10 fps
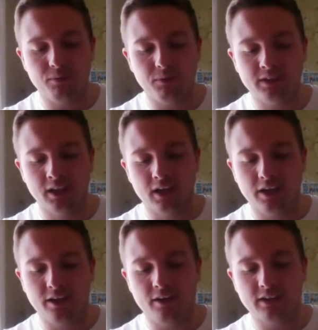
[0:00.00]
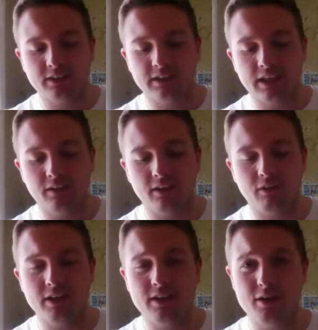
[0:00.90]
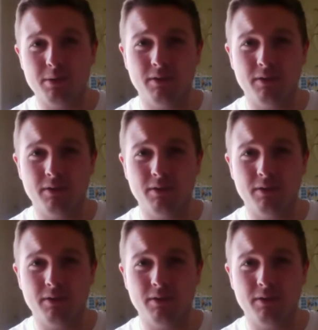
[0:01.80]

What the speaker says: which I know doesn't sound like a great deal,